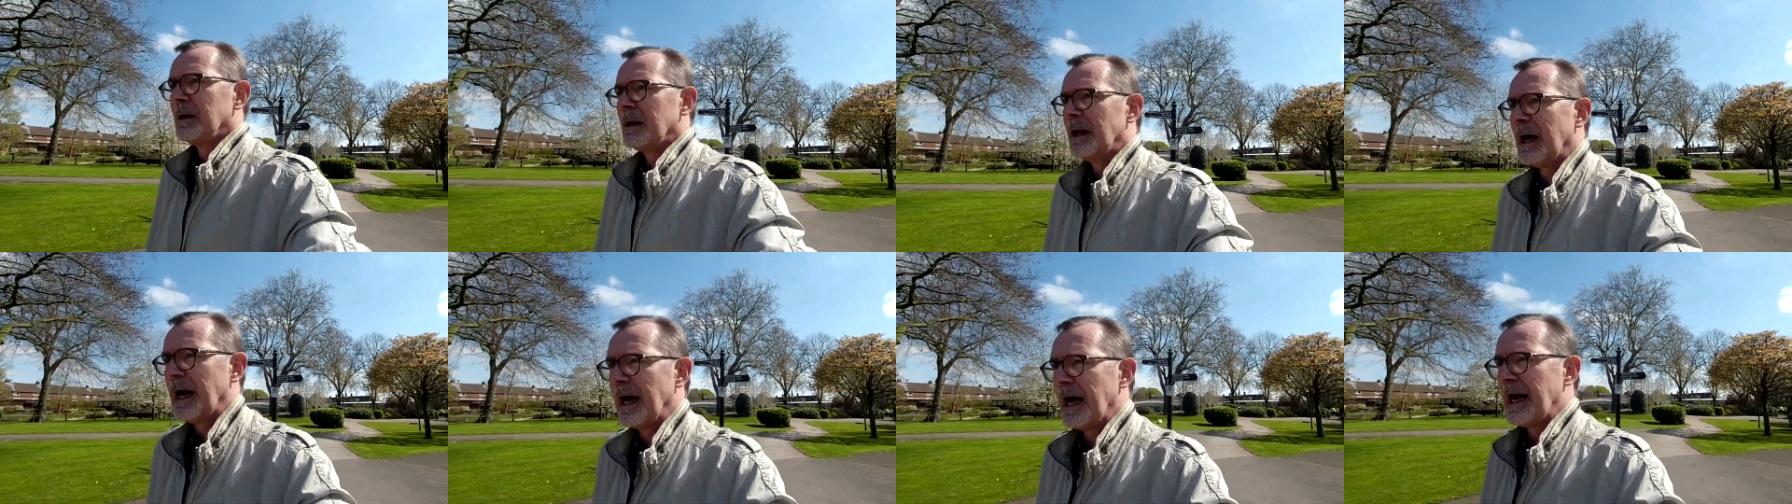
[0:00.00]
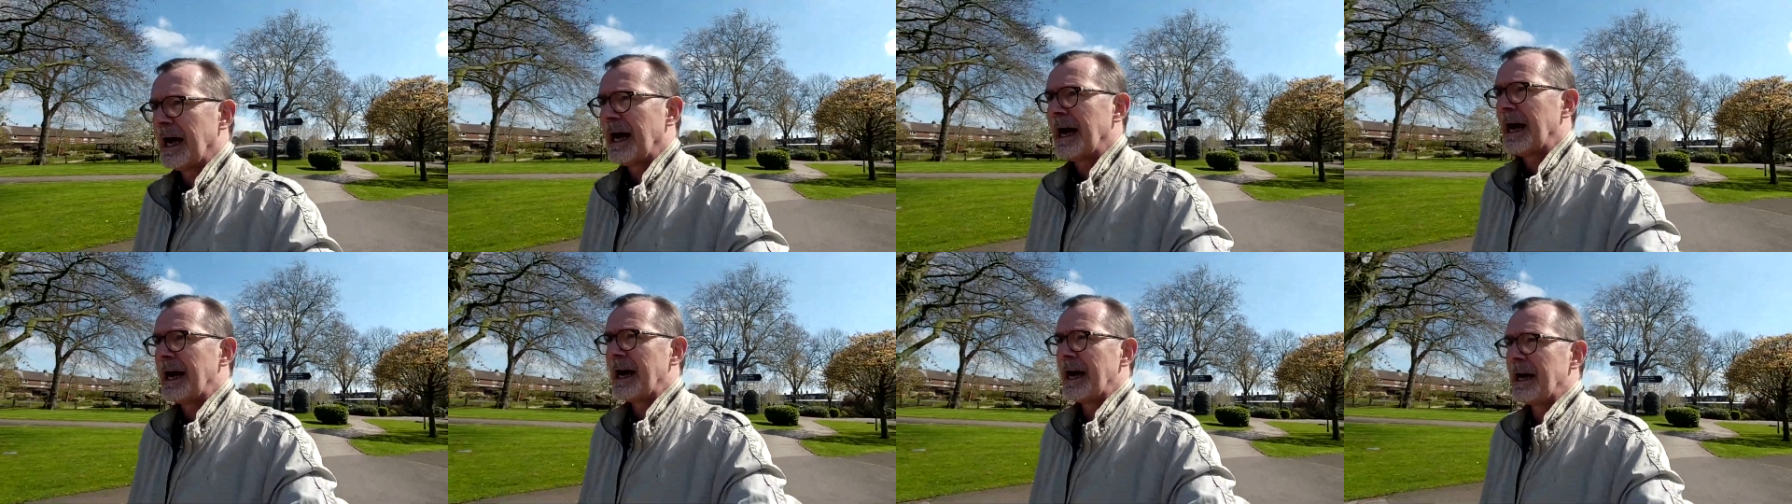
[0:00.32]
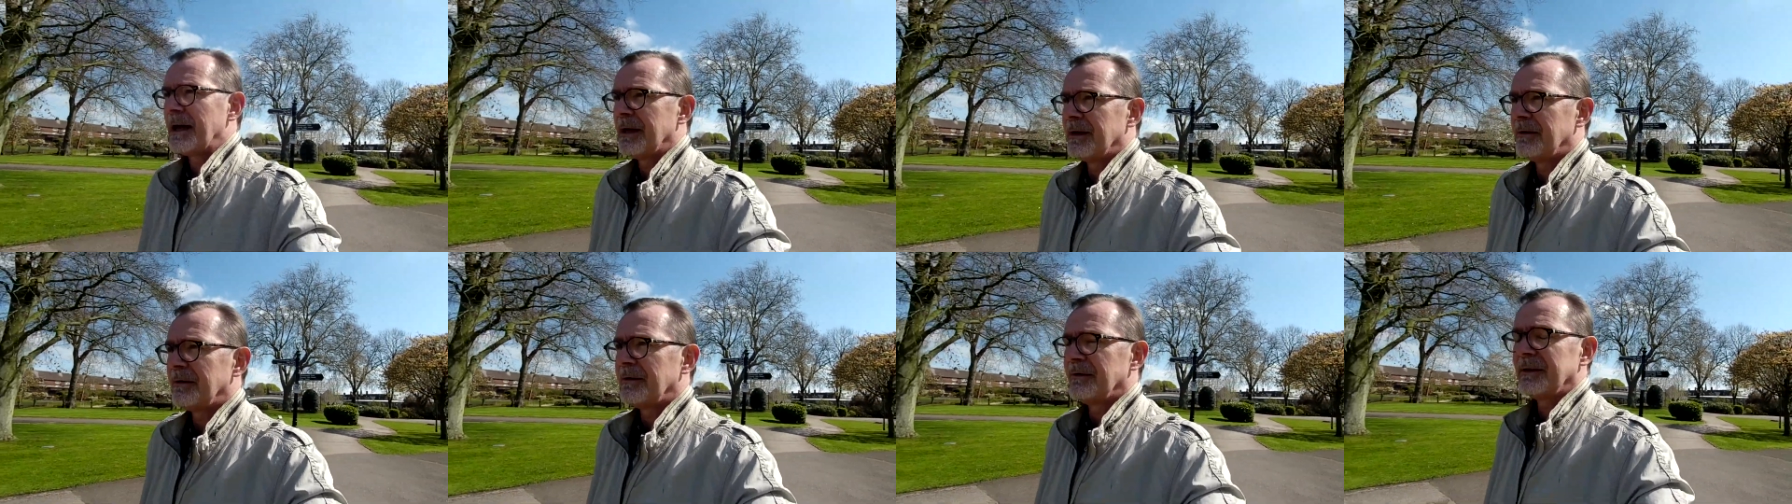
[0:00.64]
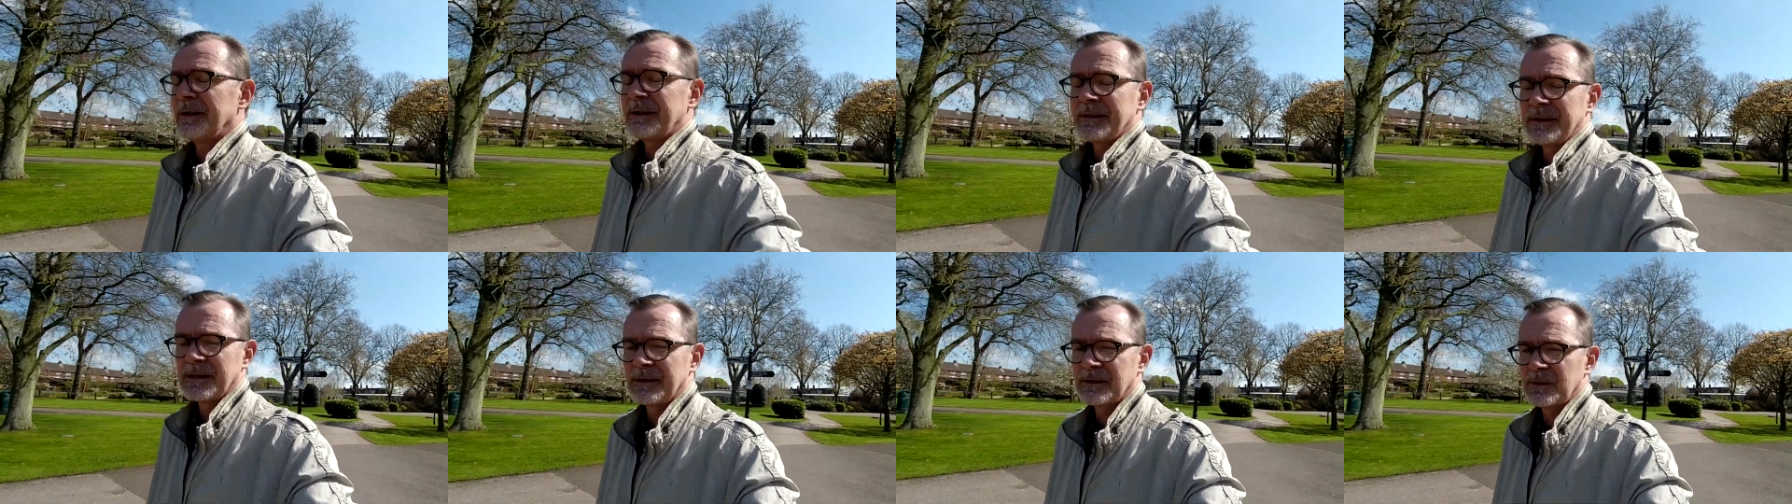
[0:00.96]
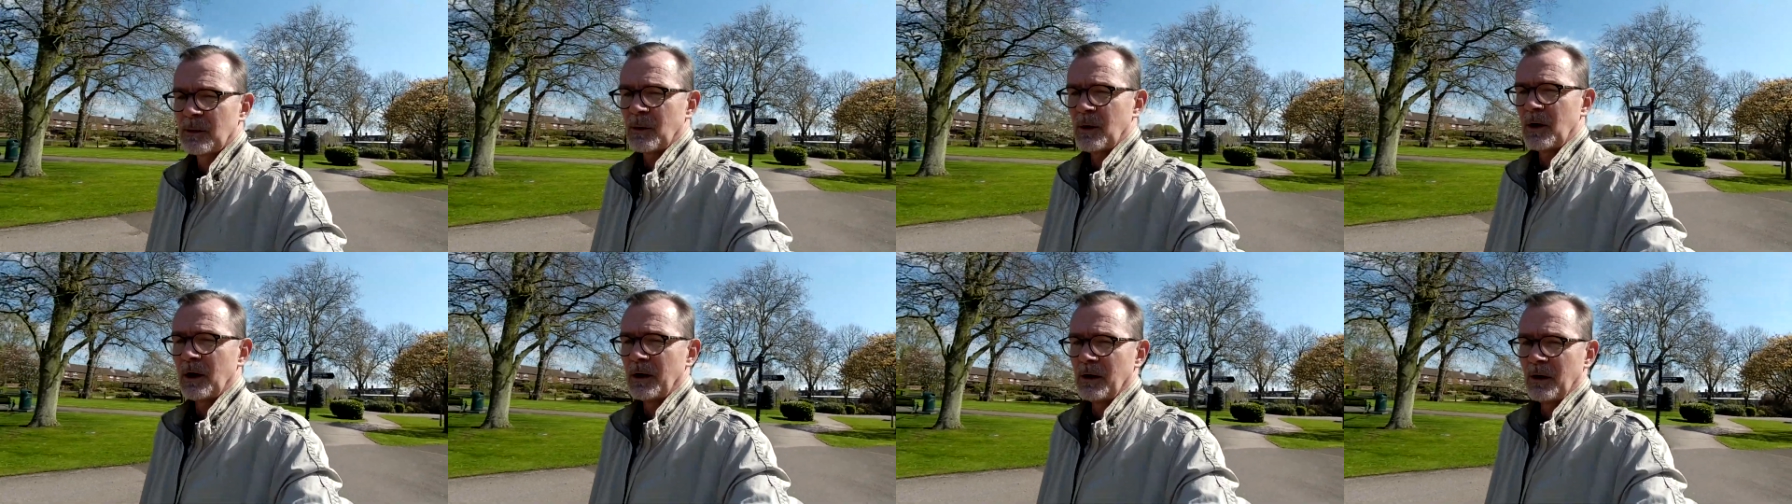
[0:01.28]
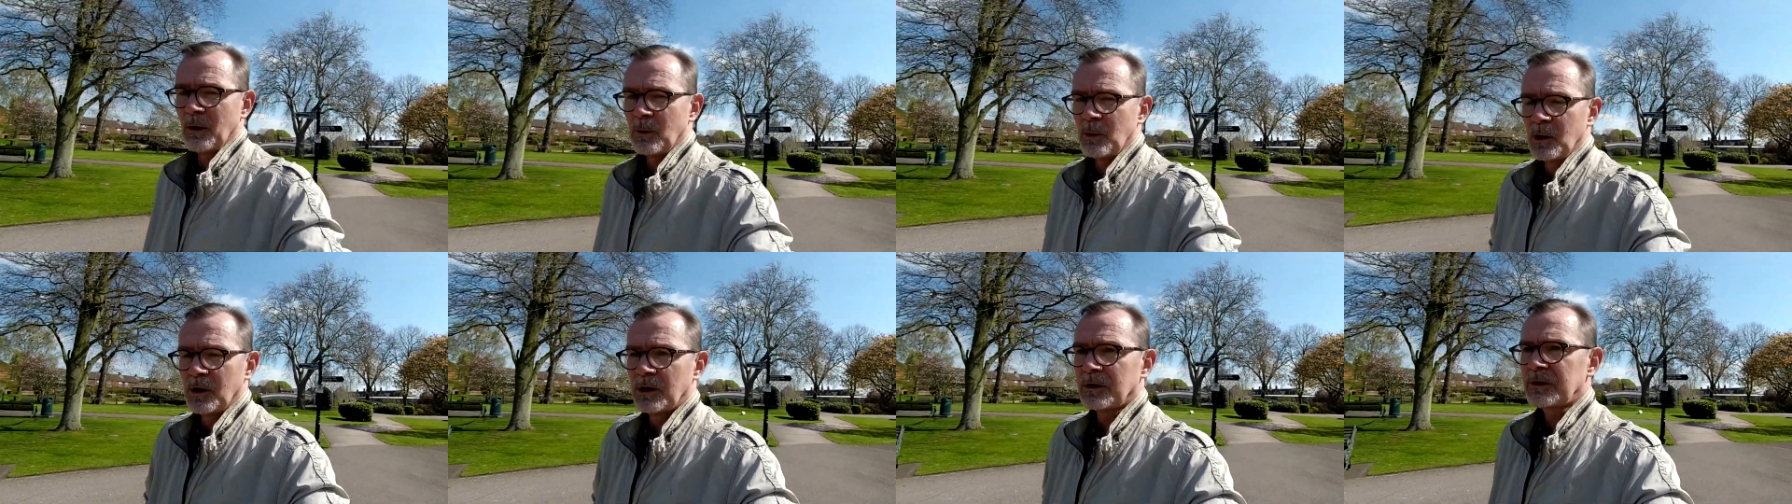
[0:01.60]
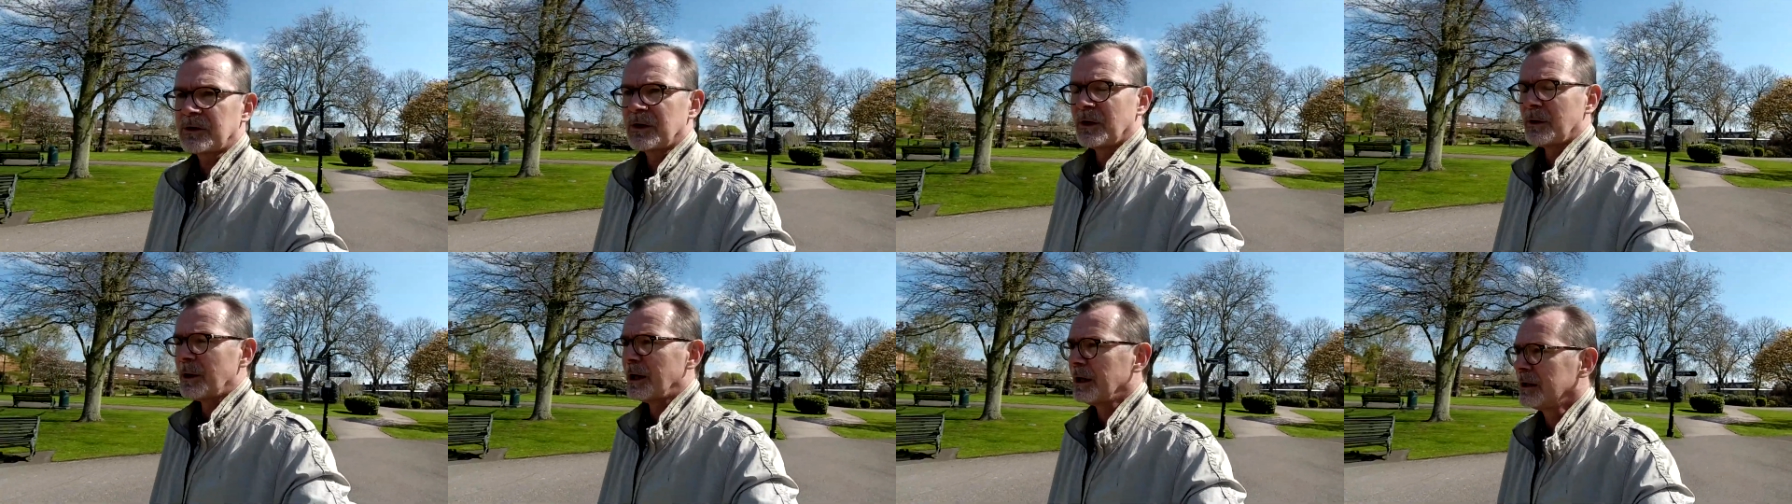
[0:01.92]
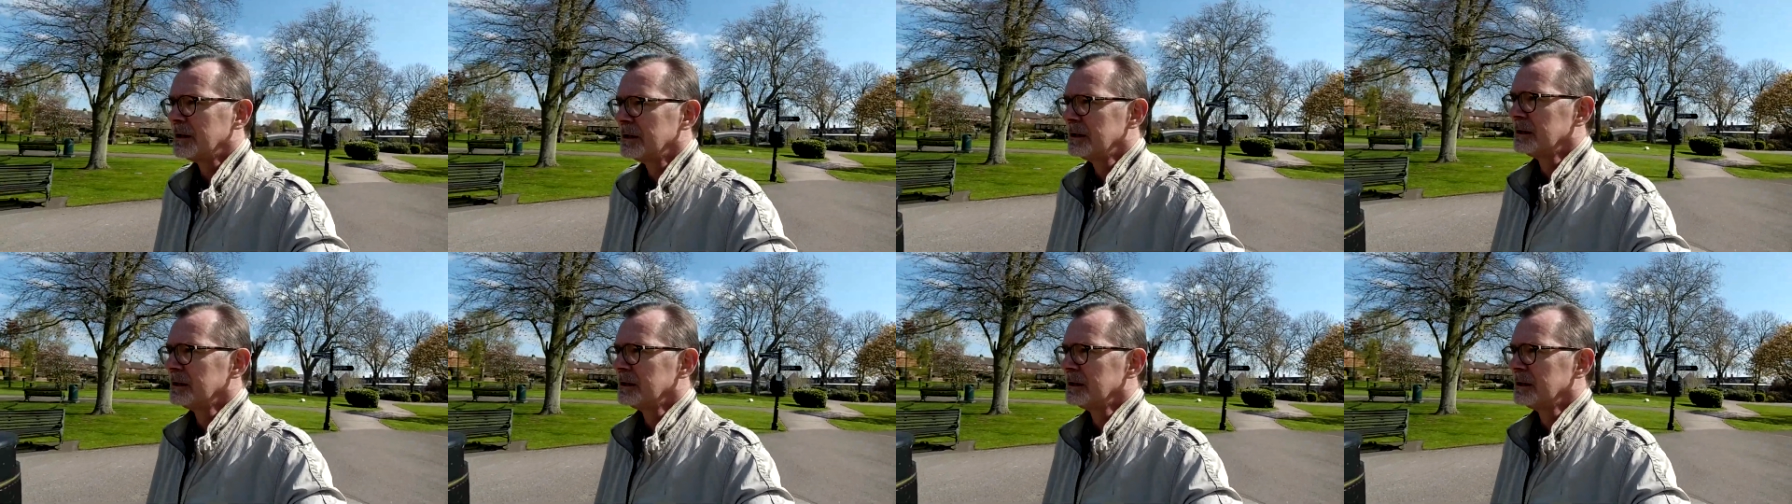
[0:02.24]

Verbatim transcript: Uh, this needs quite a lot of work to it.